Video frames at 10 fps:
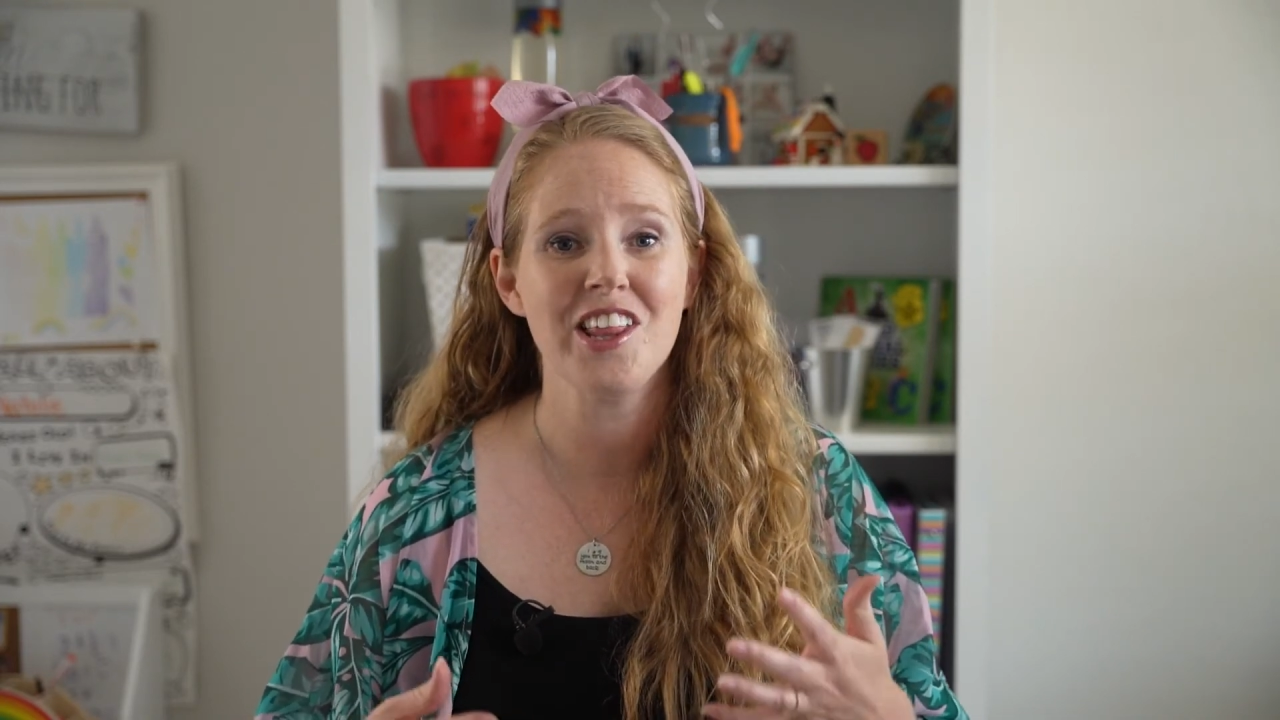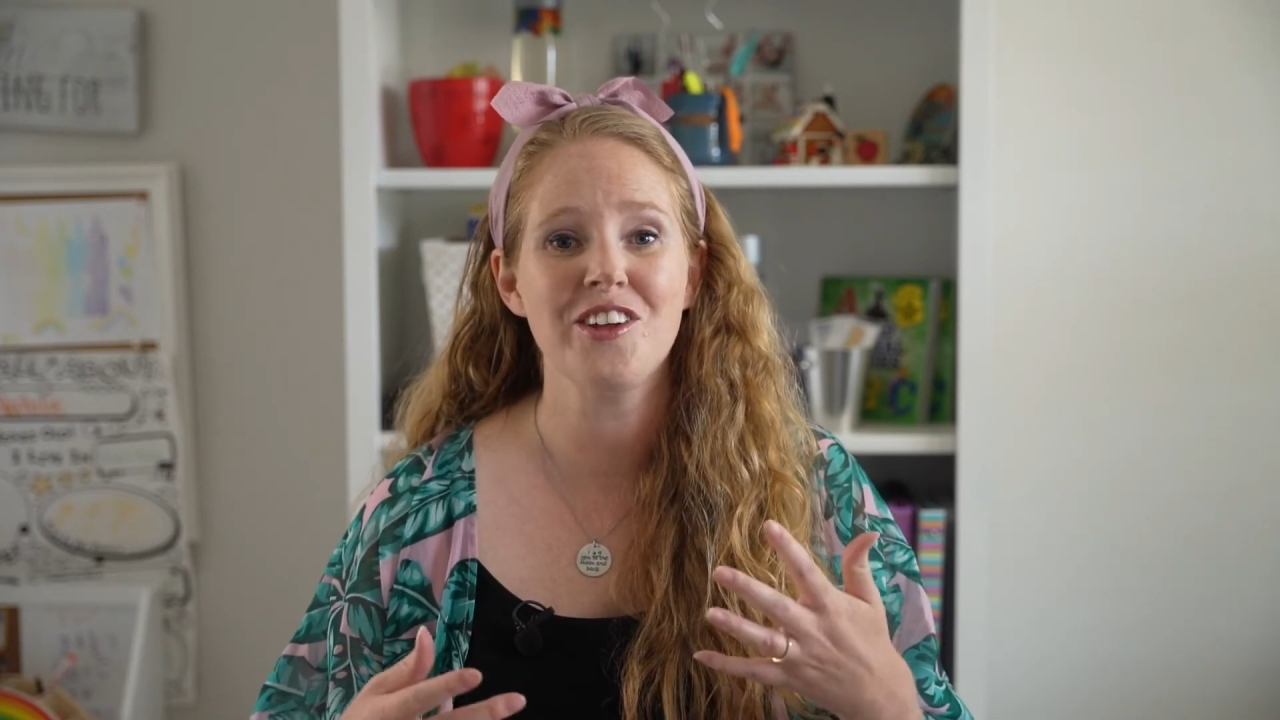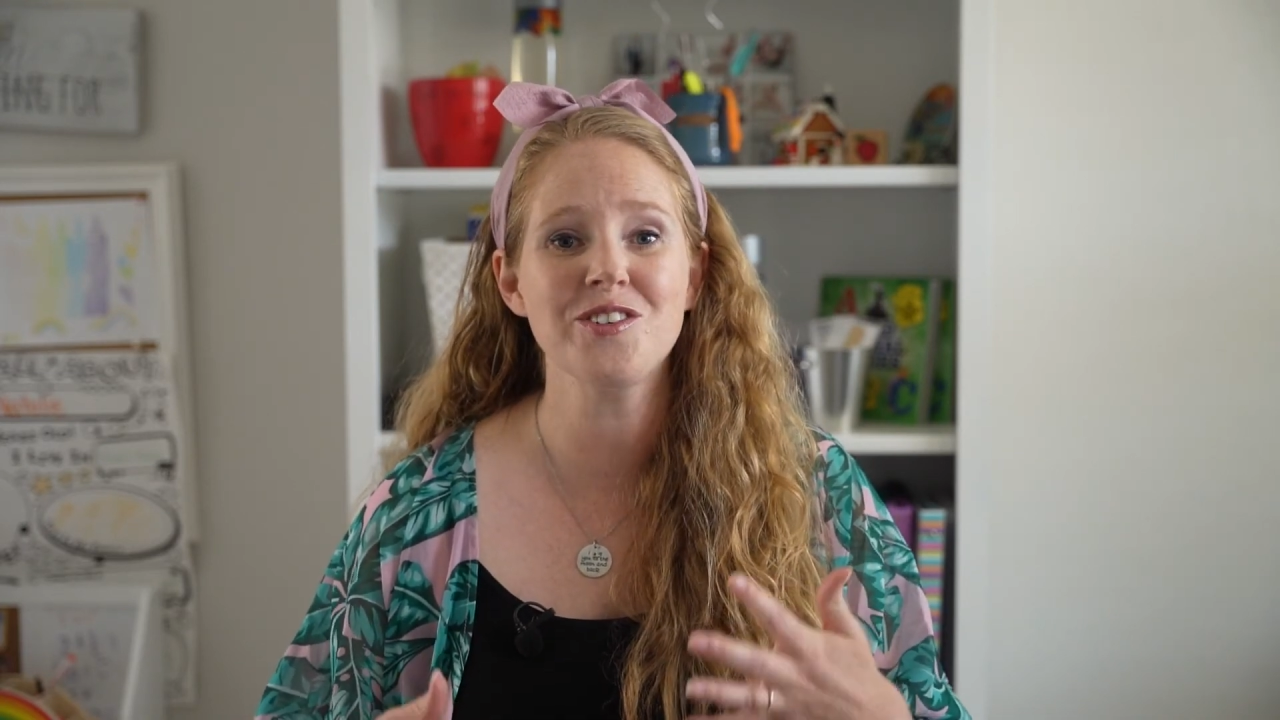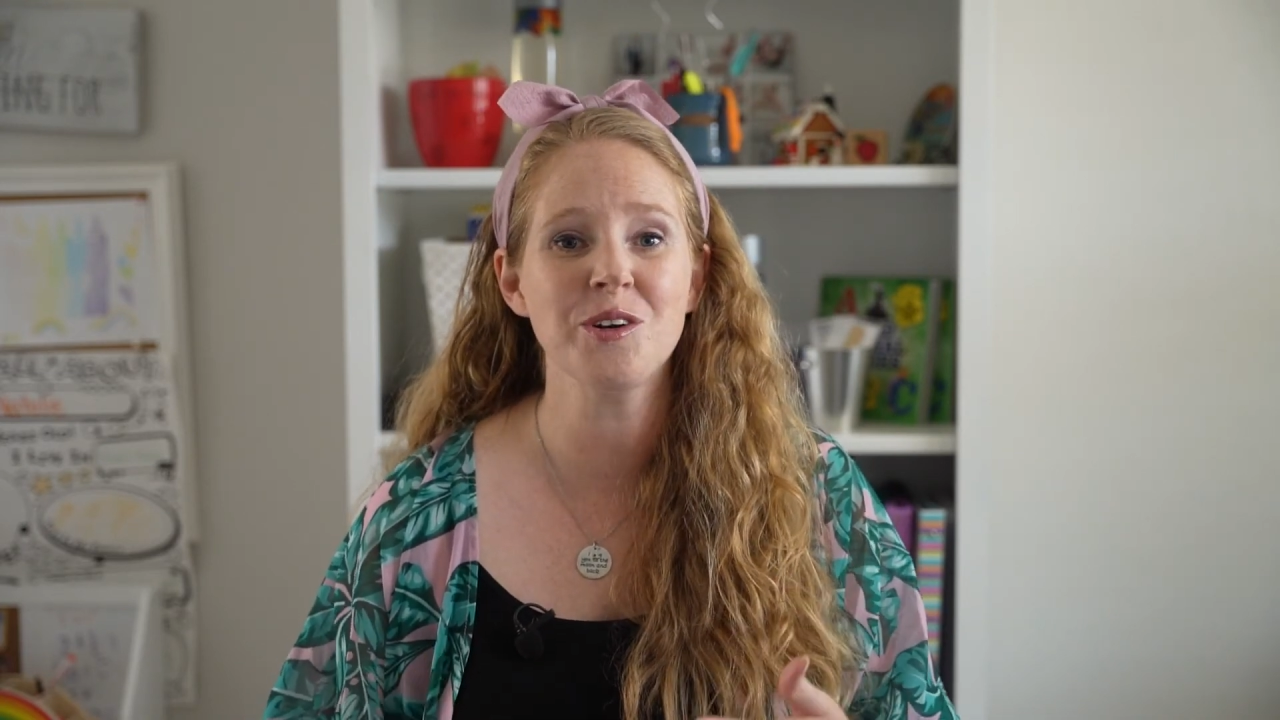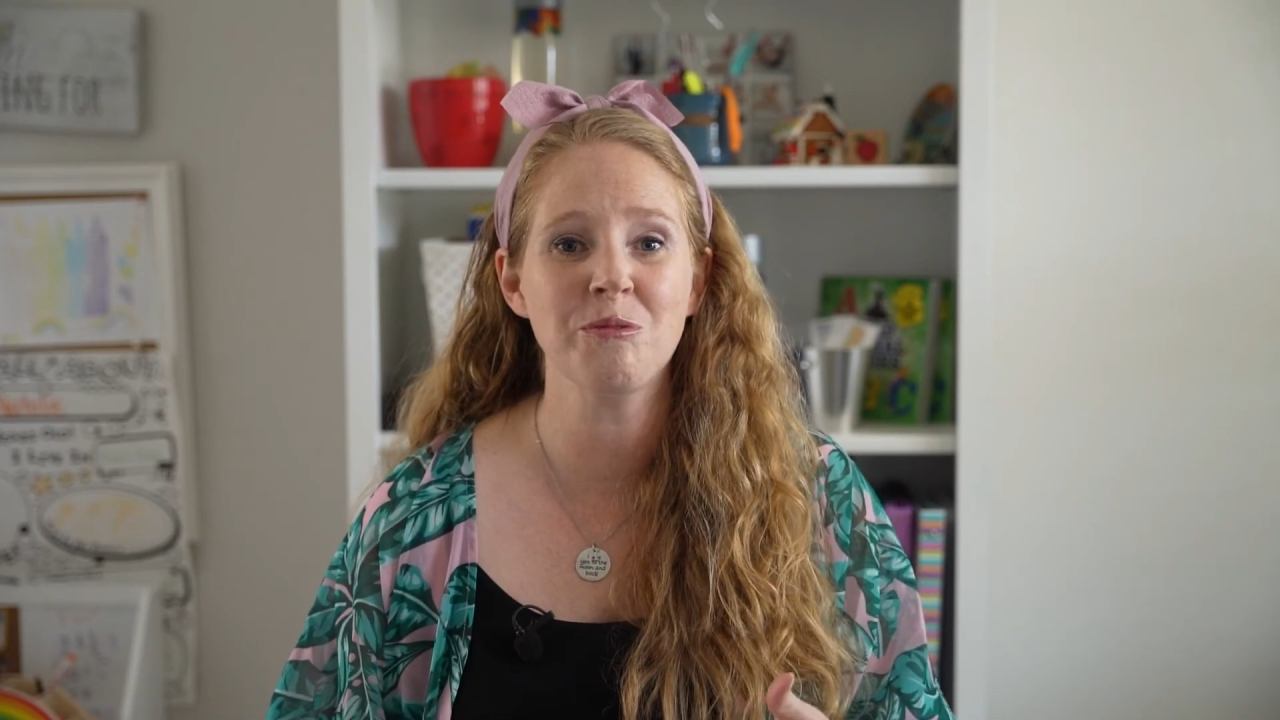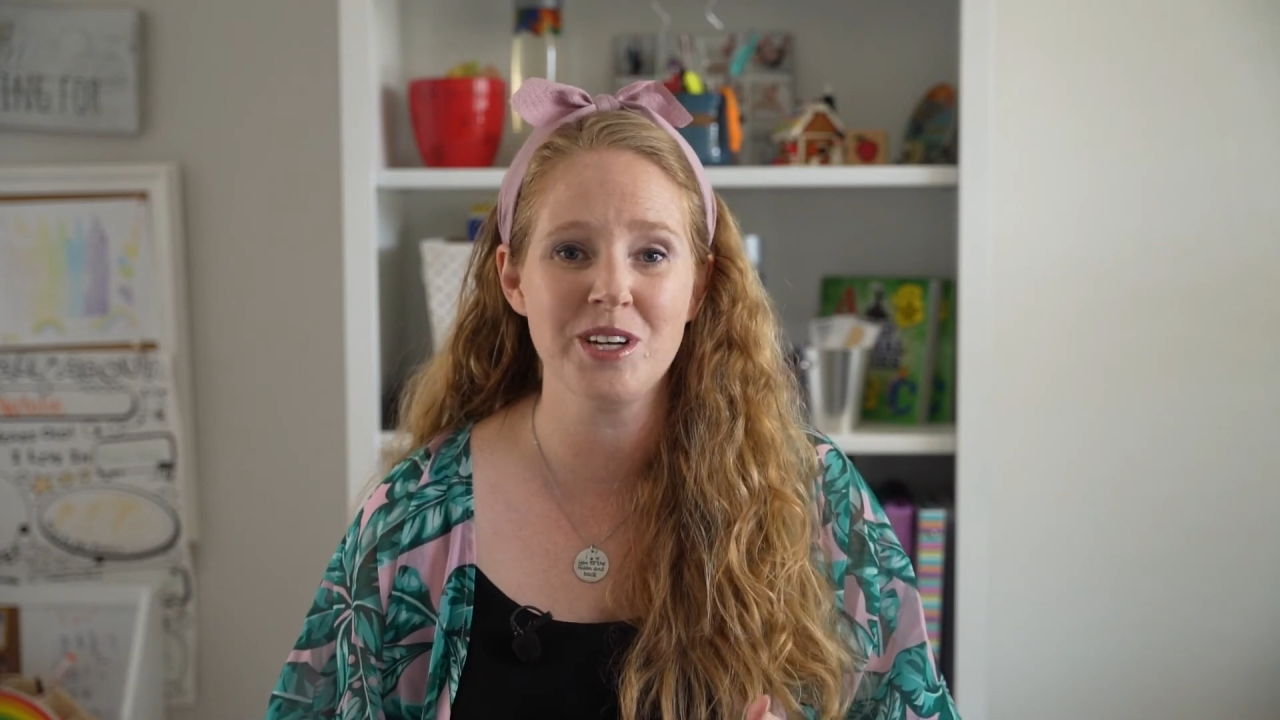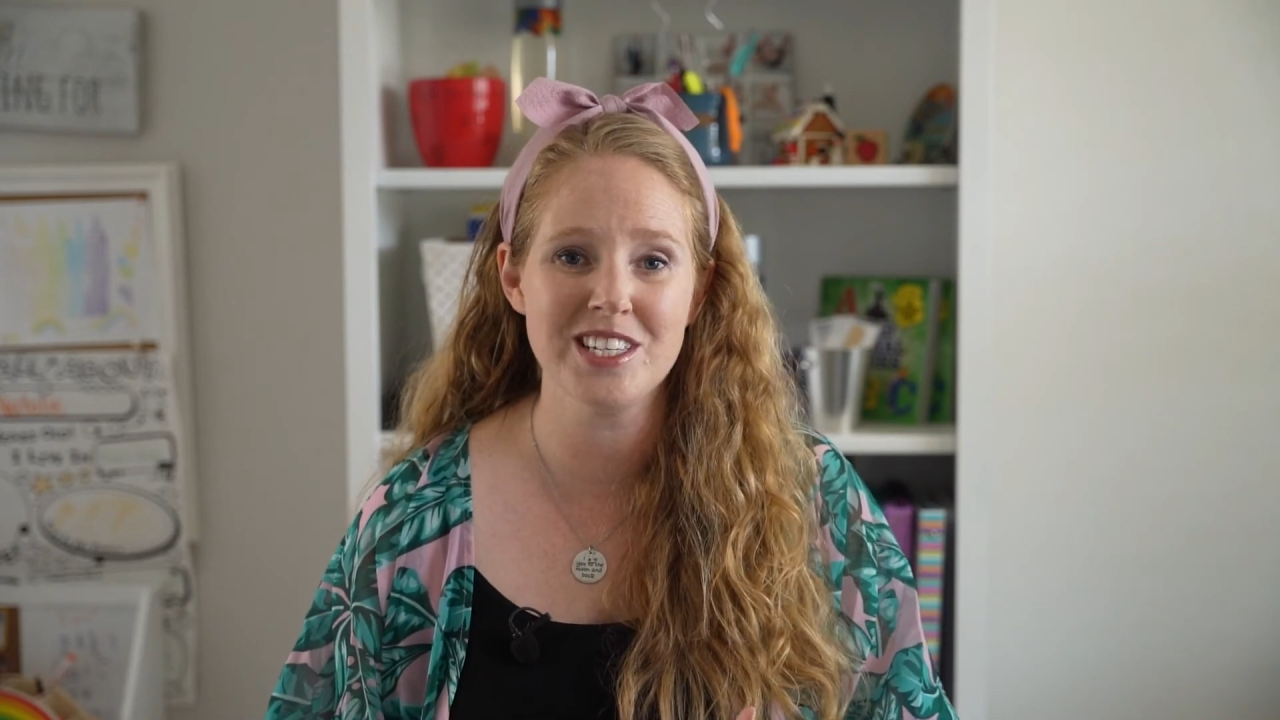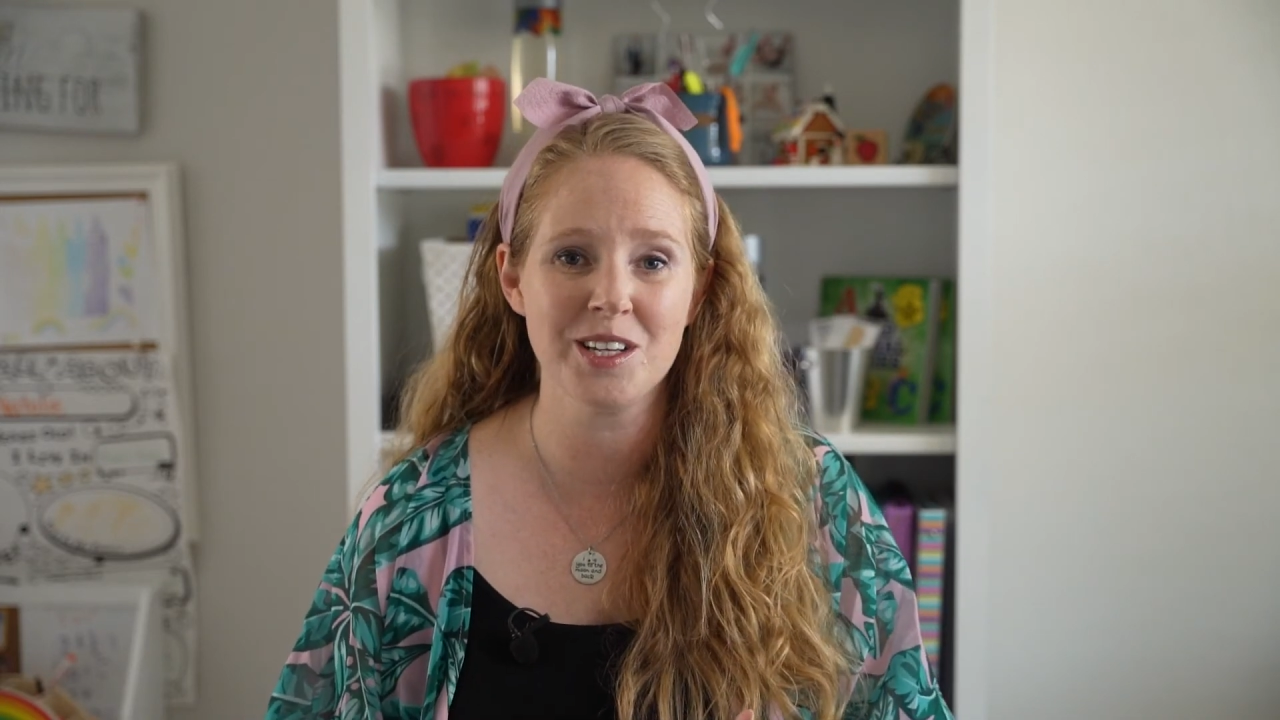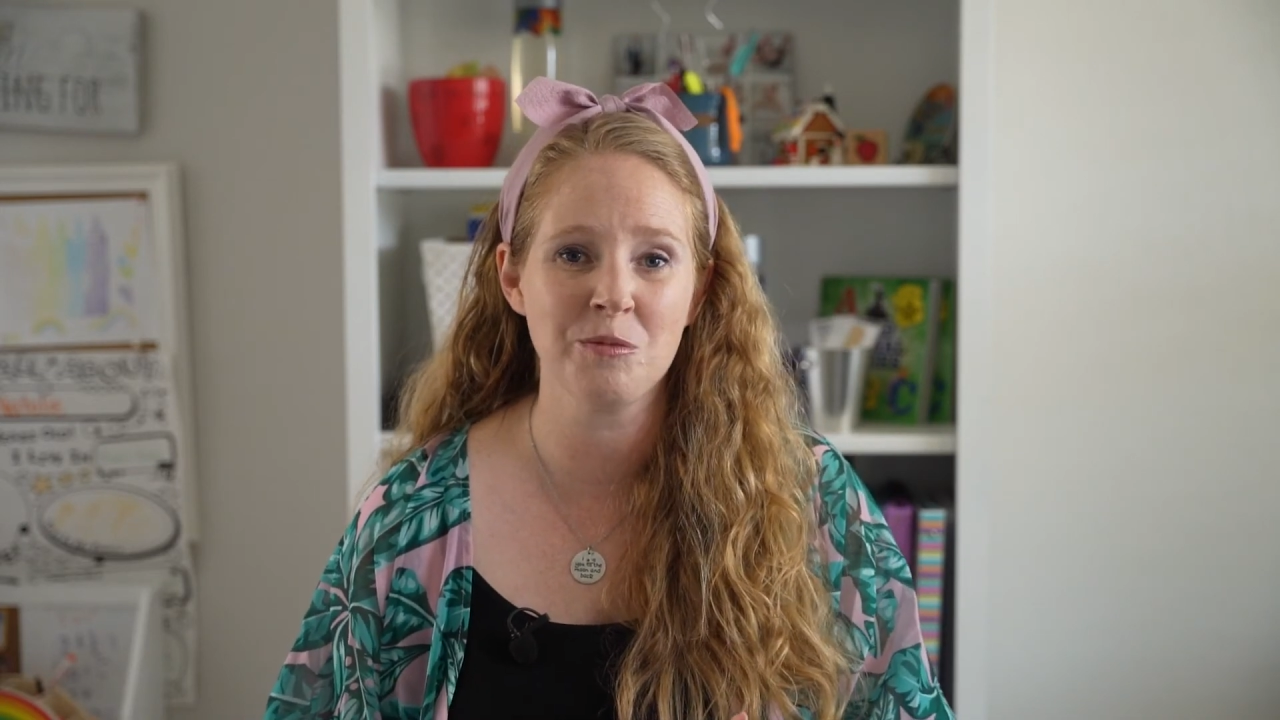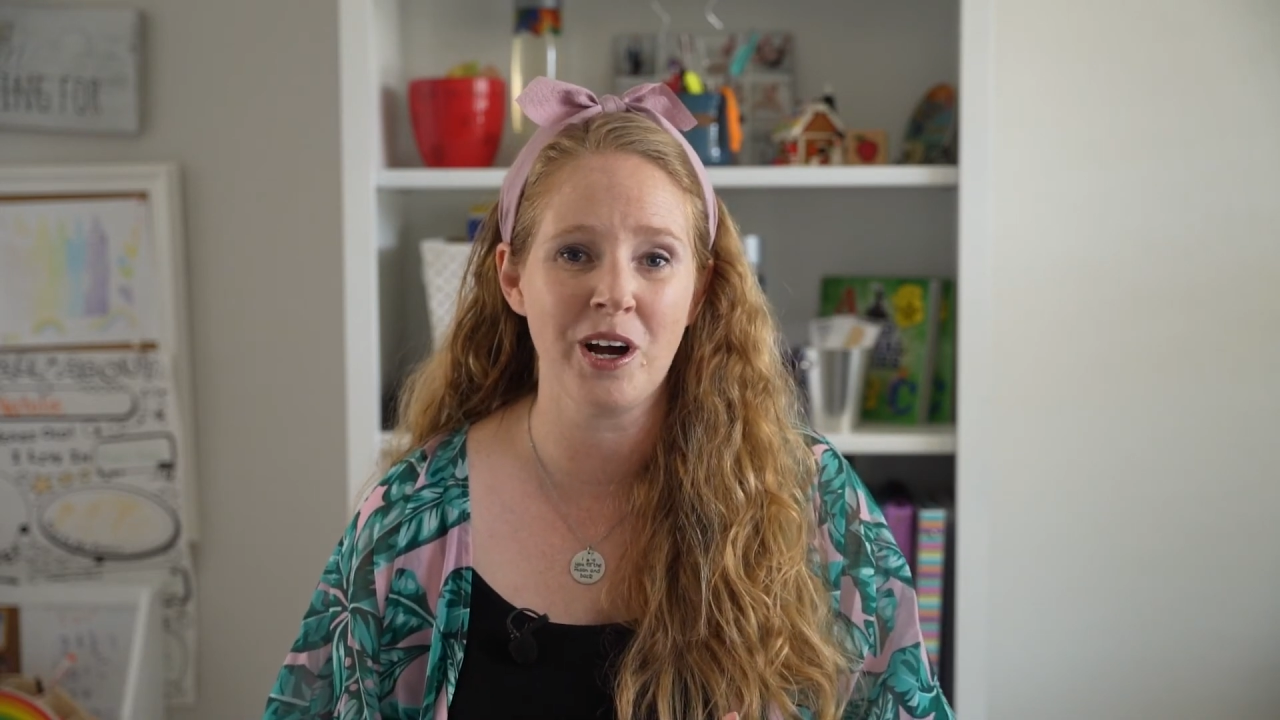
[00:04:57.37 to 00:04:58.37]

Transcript: There's a reason